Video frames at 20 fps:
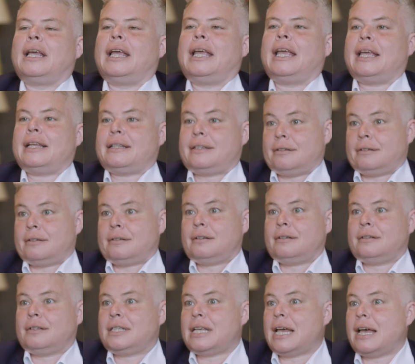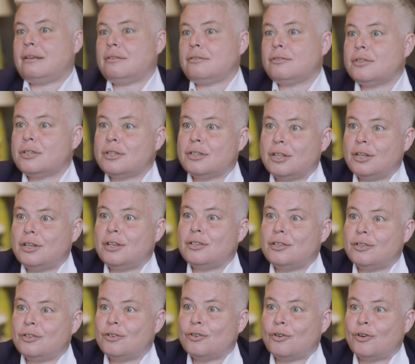Hidden tells the
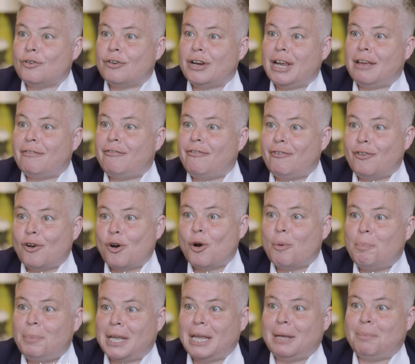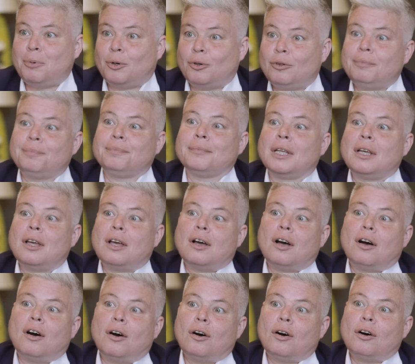story of four people
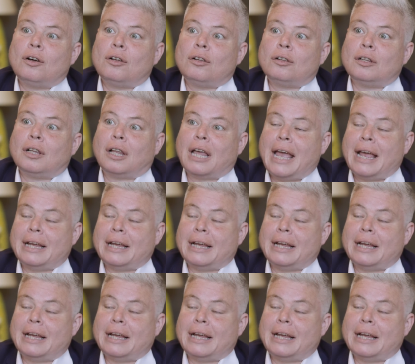all